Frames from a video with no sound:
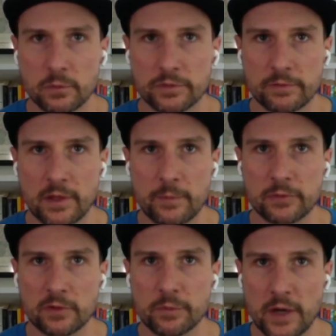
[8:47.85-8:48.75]
We'll sometimes
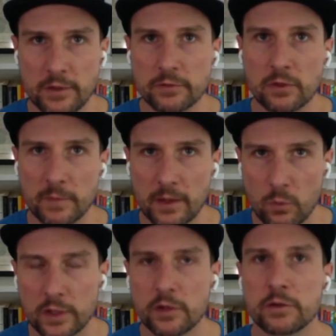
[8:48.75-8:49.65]
sort of brainstorm like
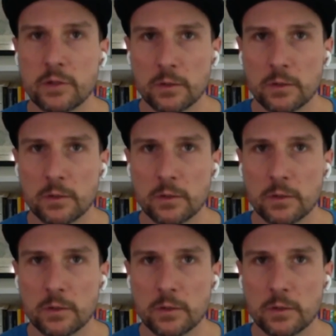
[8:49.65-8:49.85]
what could go